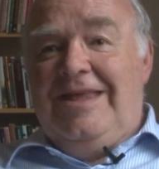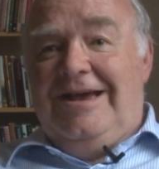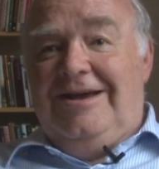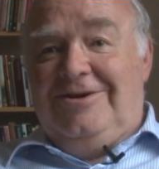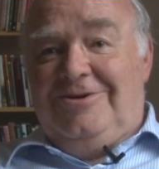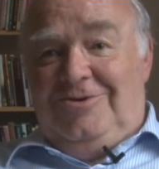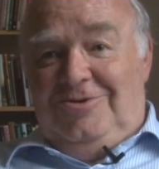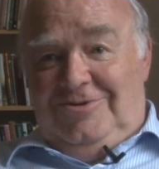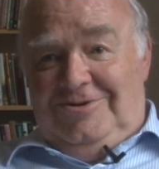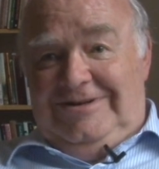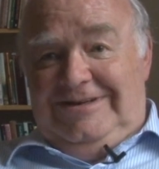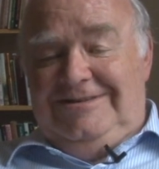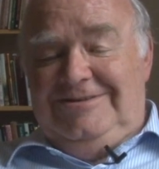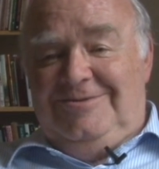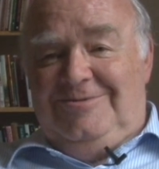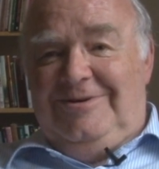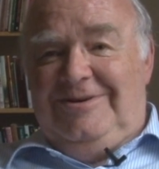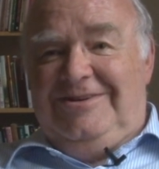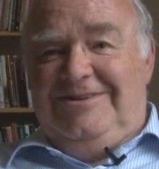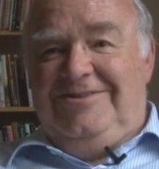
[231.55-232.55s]
according
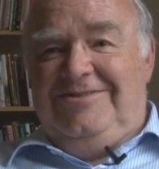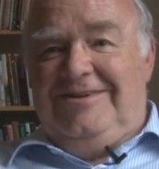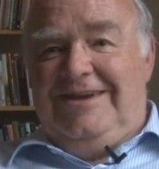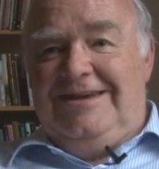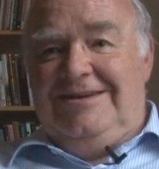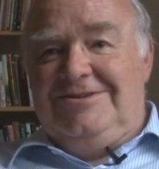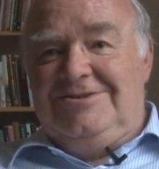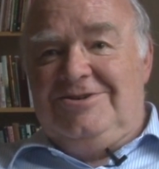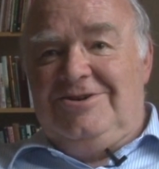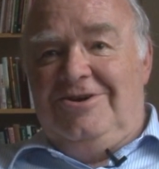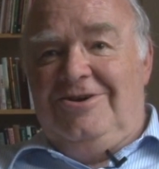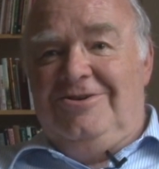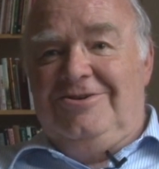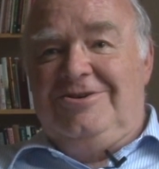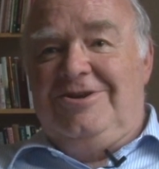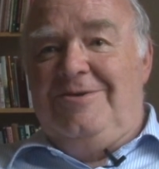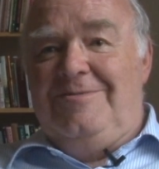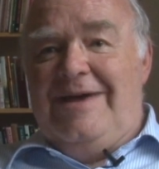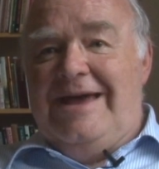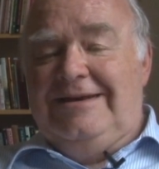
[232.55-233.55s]
to what it says,
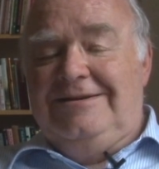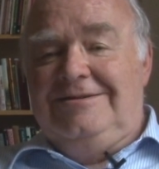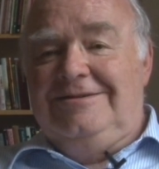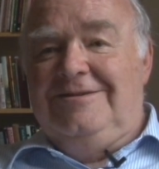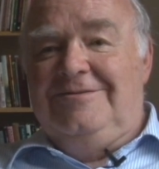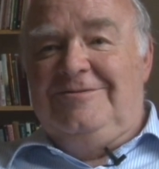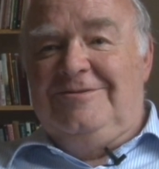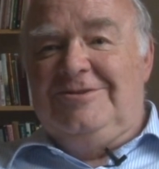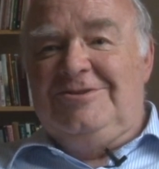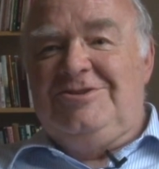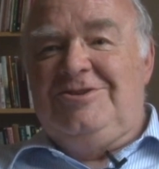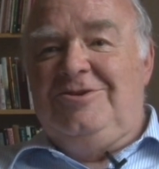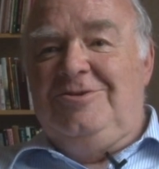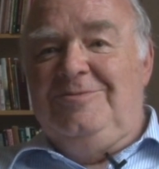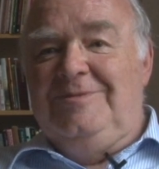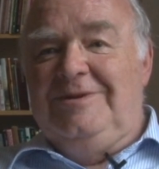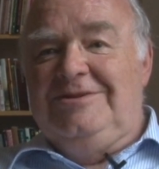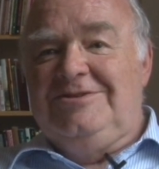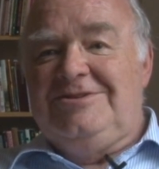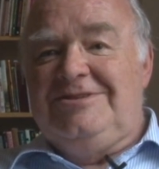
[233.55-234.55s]
God commanded the first
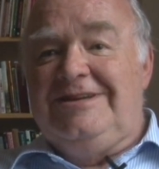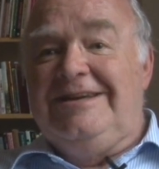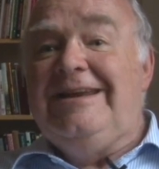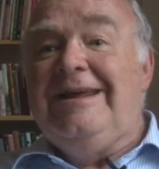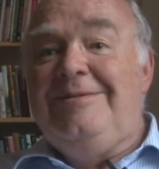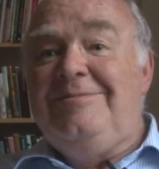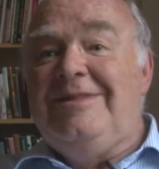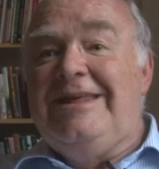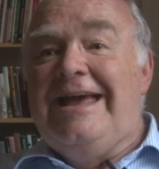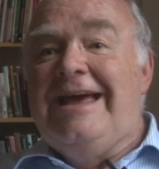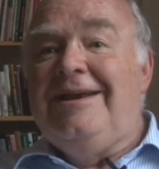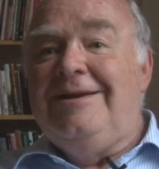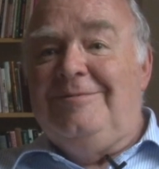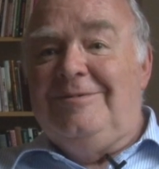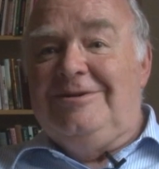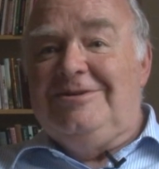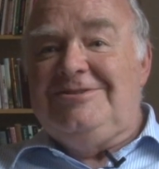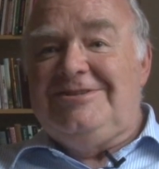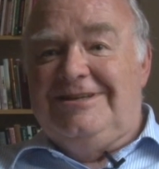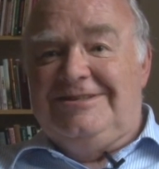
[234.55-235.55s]
humans to name the animals.